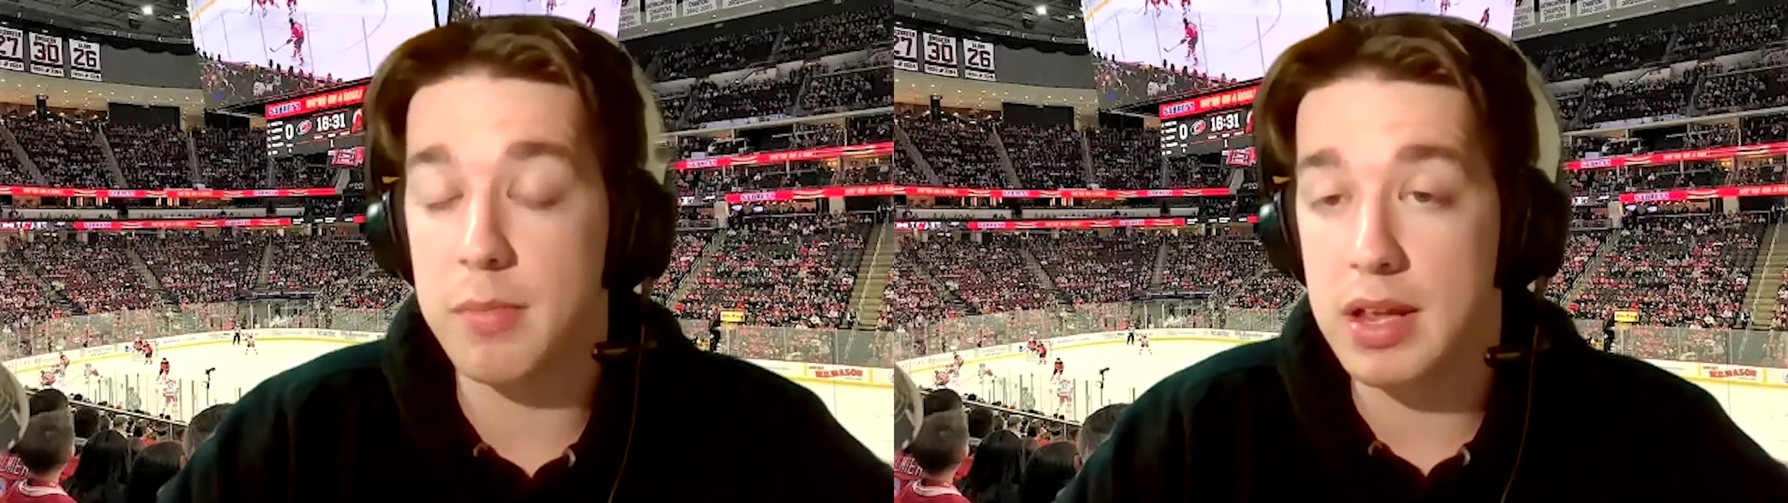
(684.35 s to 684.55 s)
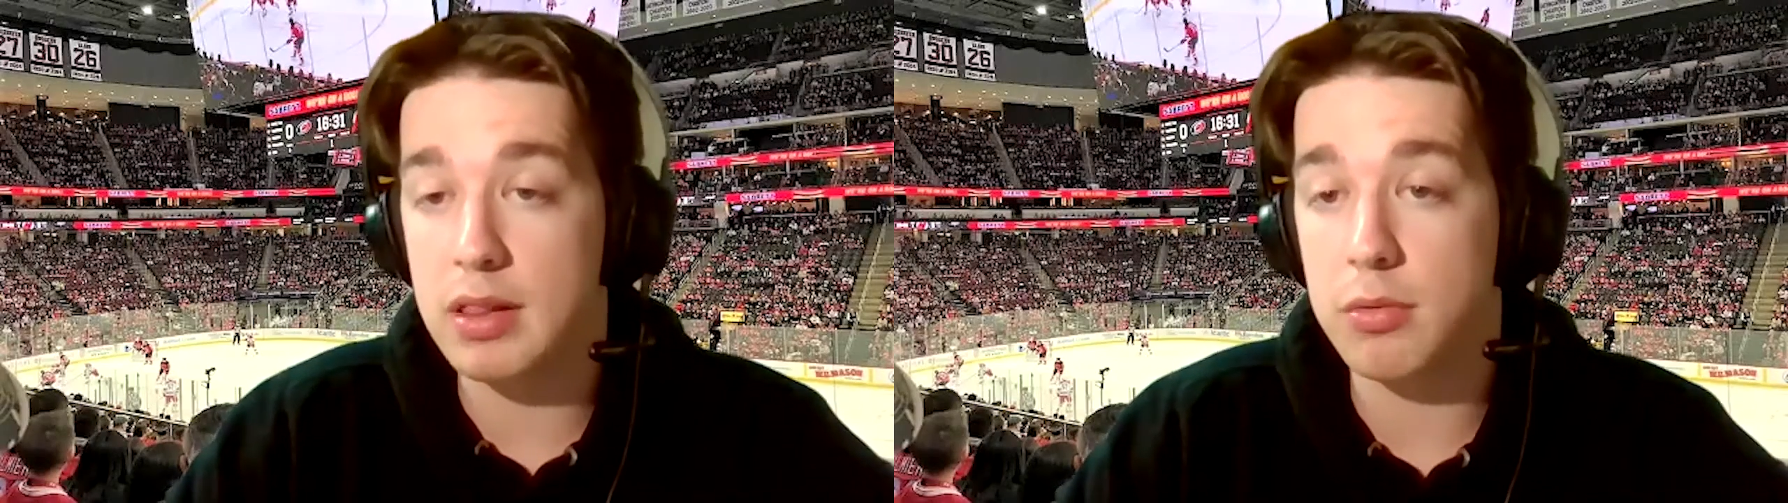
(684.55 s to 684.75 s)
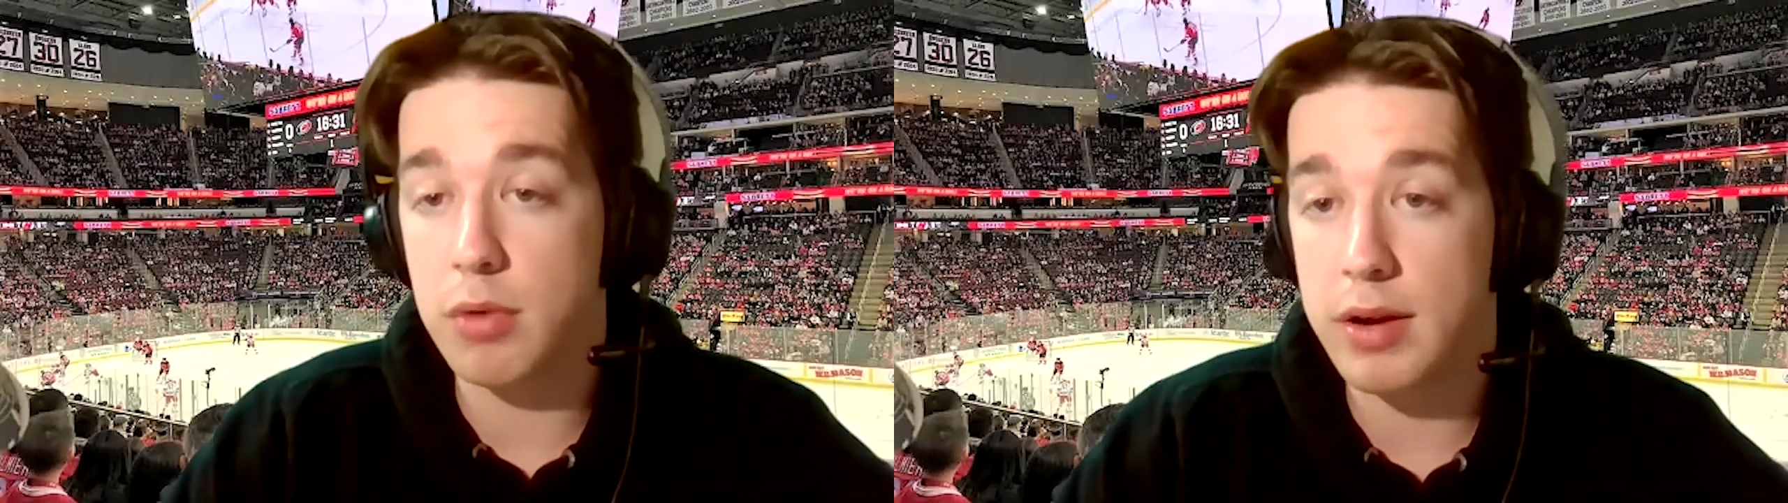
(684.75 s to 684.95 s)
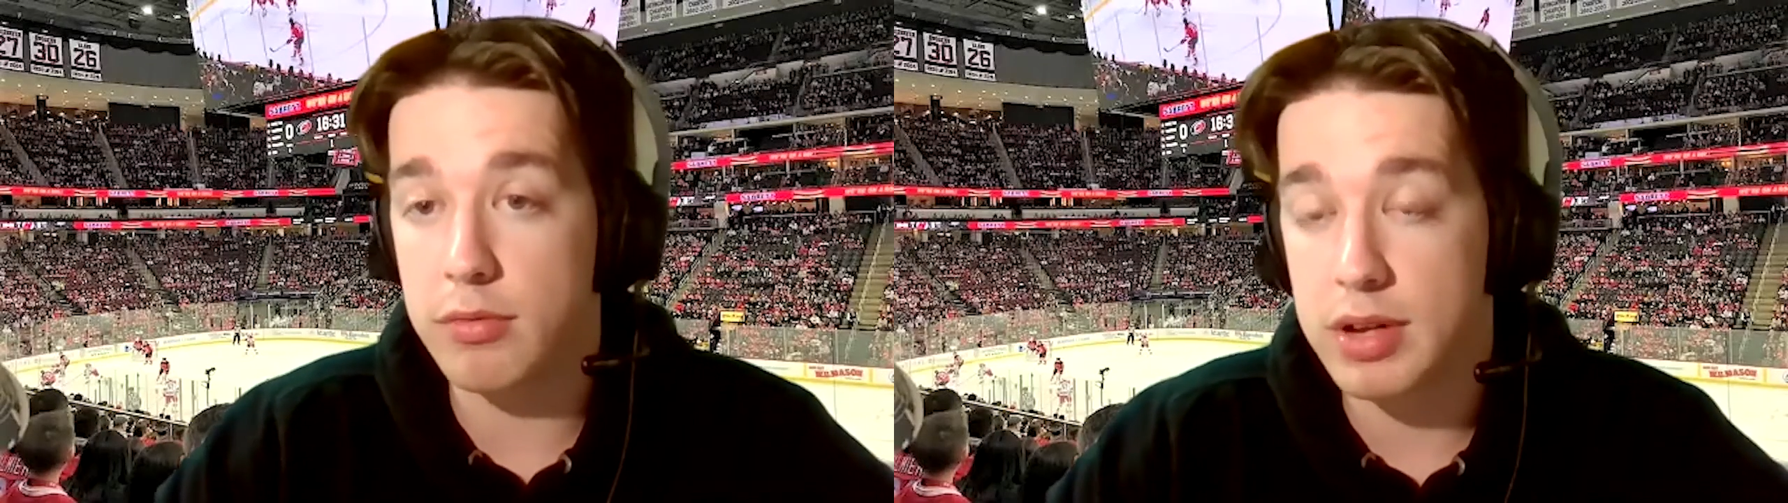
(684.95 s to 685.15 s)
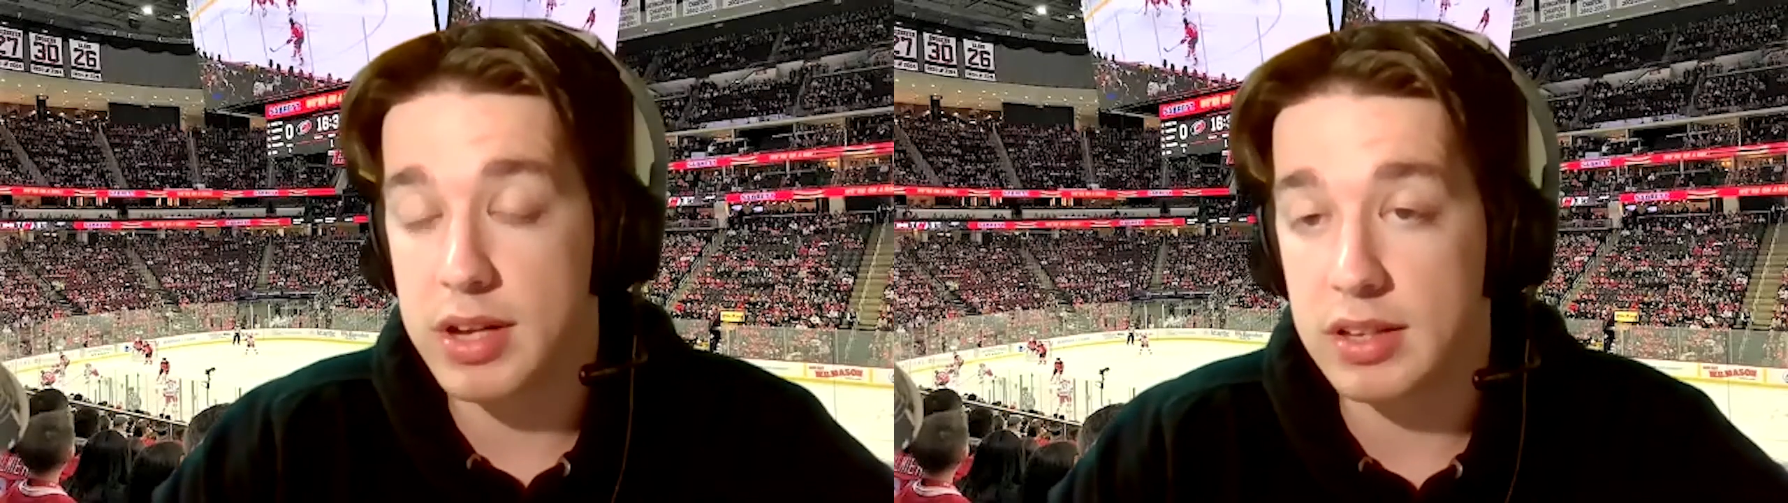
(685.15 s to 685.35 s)
making the right
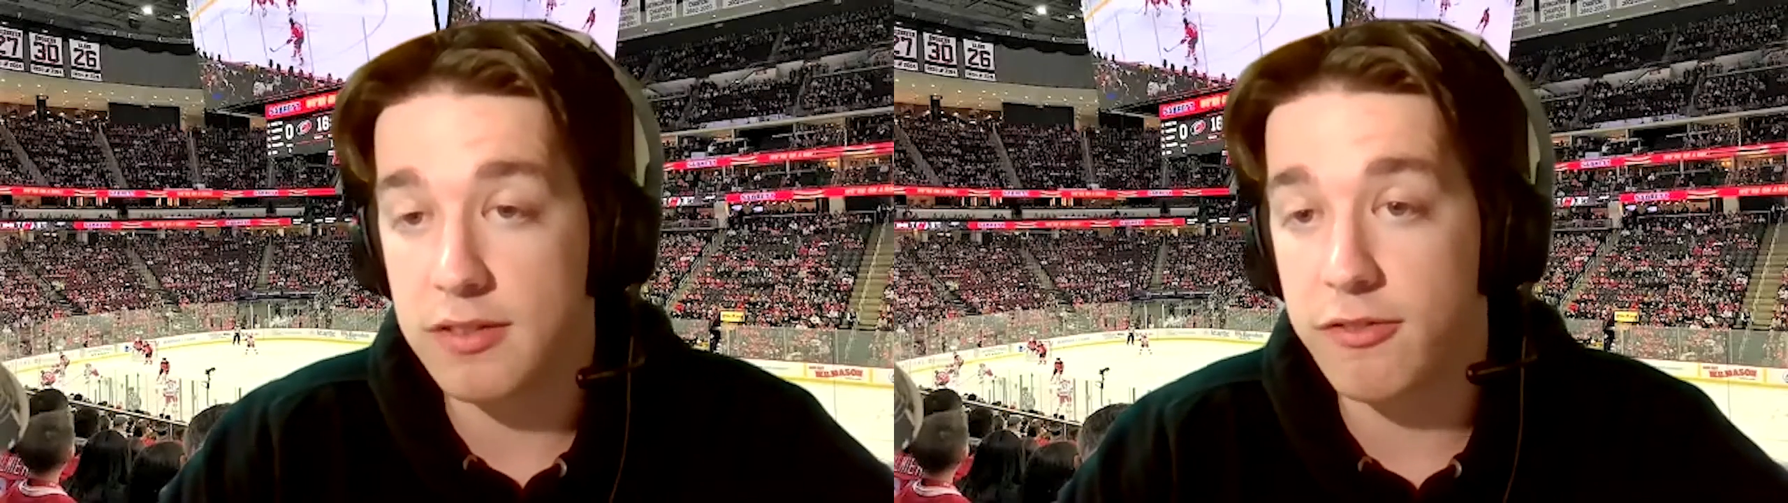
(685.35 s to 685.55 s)
reads,